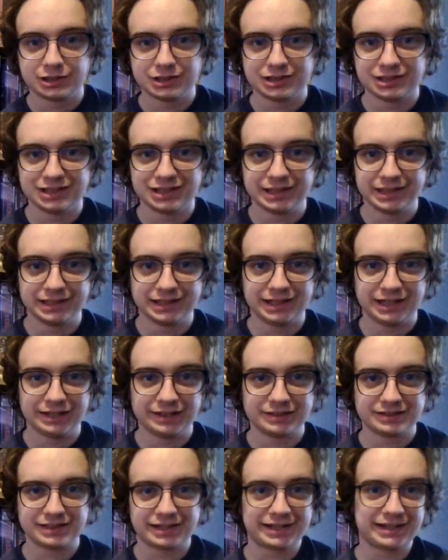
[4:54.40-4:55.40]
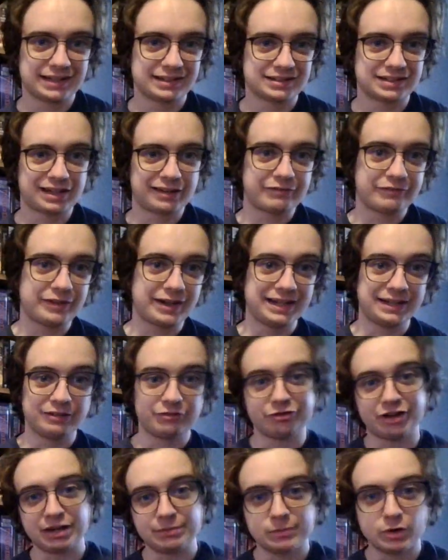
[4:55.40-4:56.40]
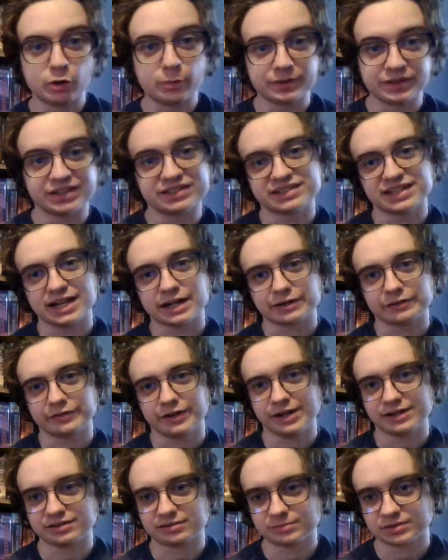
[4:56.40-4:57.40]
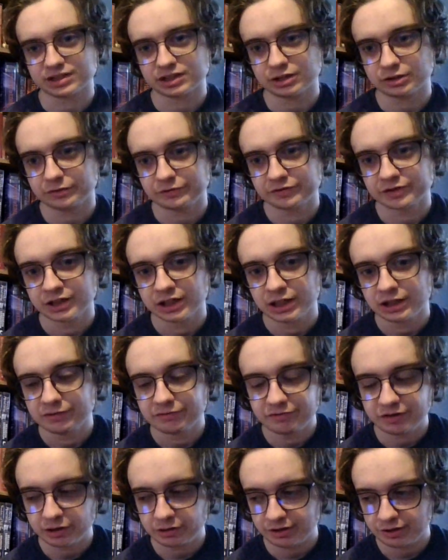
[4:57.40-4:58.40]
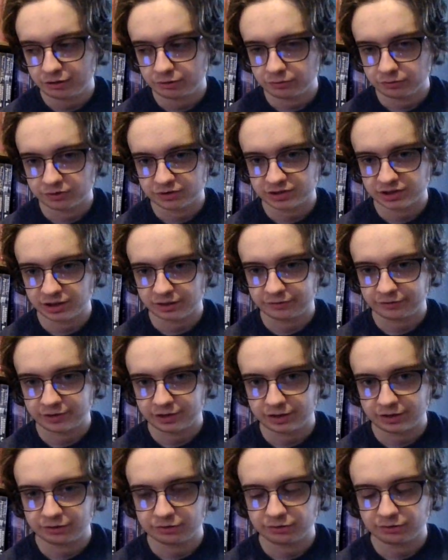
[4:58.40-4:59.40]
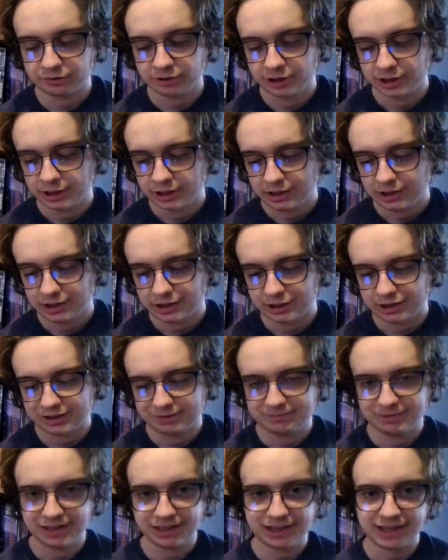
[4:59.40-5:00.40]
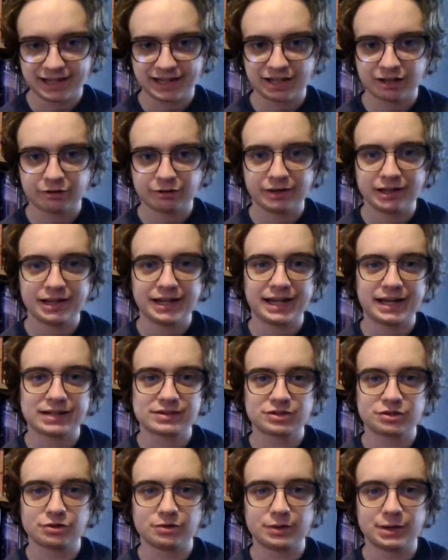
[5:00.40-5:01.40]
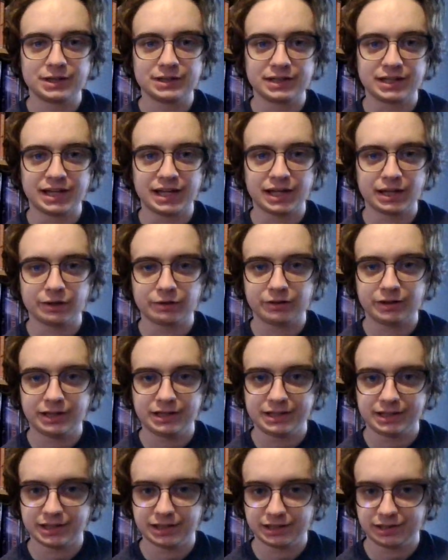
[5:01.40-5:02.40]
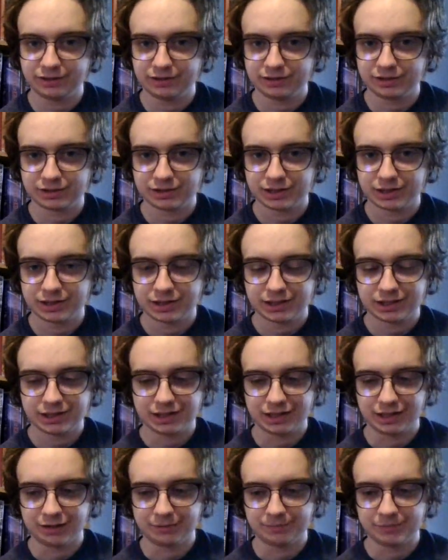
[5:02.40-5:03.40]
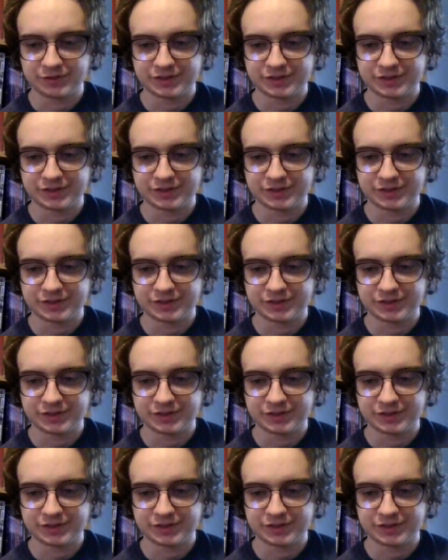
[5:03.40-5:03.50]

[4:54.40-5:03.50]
and you know, so he has to like find the right moment to sacrifice himself. Very cool stuff here. Um, I like how he acts so uncaring and um,